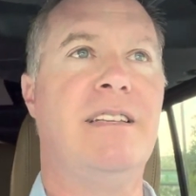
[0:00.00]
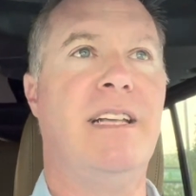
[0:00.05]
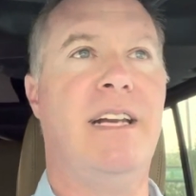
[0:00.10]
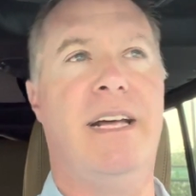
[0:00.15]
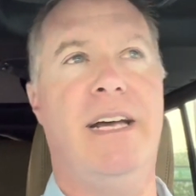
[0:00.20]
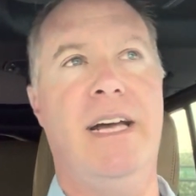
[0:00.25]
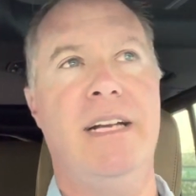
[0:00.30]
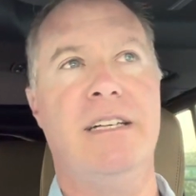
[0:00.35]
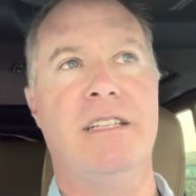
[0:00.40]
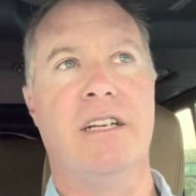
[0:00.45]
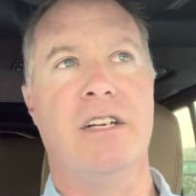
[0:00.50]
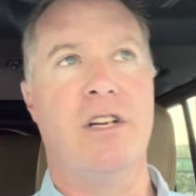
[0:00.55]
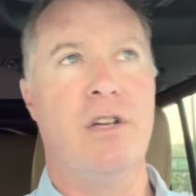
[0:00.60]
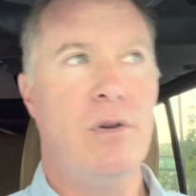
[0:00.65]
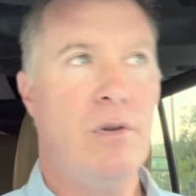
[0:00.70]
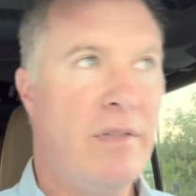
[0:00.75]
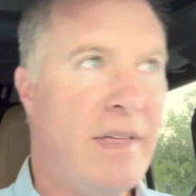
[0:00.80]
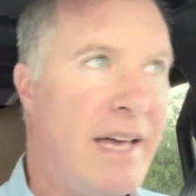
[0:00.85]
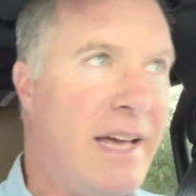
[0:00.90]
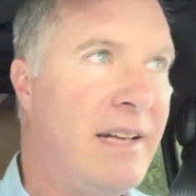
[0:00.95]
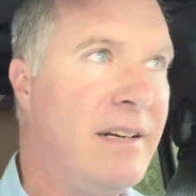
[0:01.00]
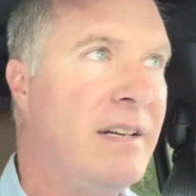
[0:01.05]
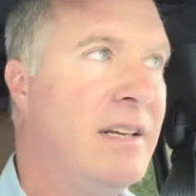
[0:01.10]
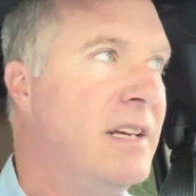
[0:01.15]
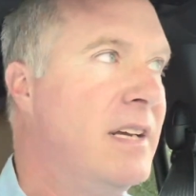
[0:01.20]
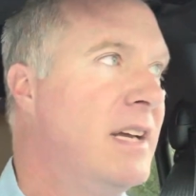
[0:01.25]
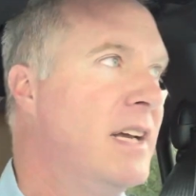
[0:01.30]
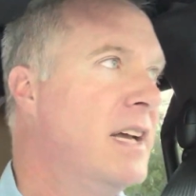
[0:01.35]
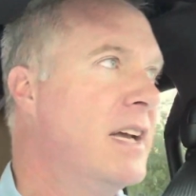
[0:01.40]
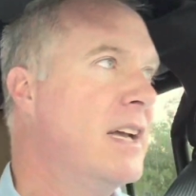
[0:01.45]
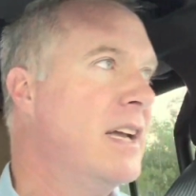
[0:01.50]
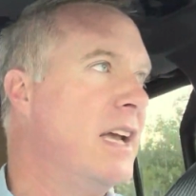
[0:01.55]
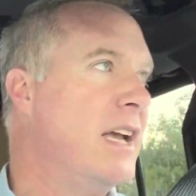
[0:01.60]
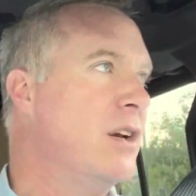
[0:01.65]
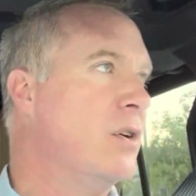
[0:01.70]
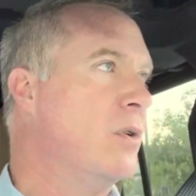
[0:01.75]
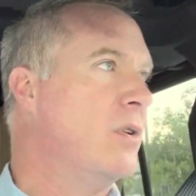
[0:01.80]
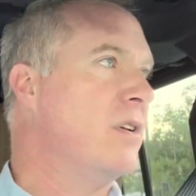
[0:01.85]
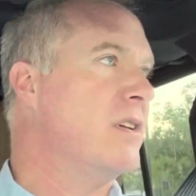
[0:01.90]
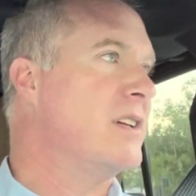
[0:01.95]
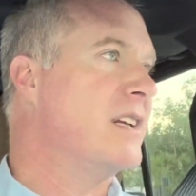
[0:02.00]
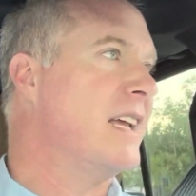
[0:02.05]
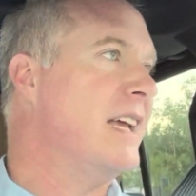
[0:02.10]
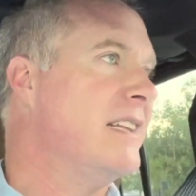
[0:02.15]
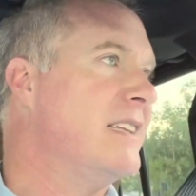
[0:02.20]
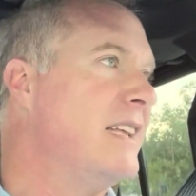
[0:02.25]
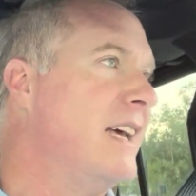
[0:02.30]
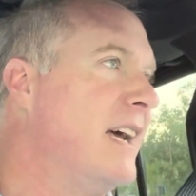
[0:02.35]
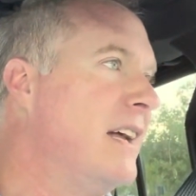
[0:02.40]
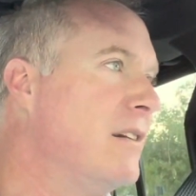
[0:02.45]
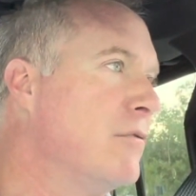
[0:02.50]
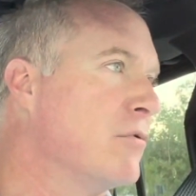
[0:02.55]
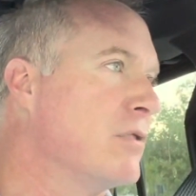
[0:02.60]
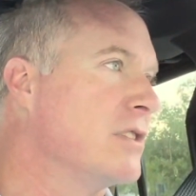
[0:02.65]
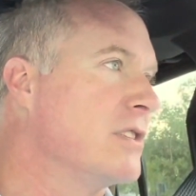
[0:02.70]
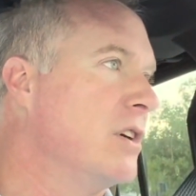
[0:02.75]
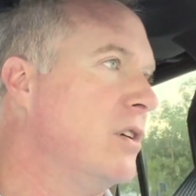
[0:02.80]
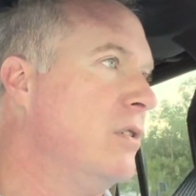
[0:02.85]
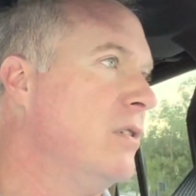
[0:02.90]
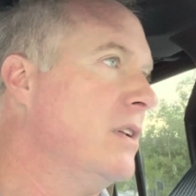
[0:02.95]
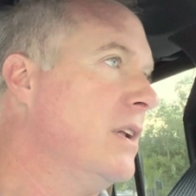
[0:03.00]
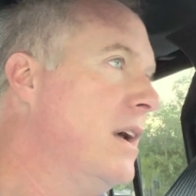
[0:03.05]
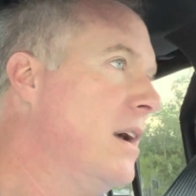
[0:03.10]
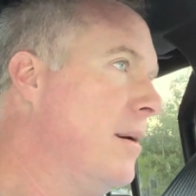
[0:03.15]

that I had to do that in order to get that result,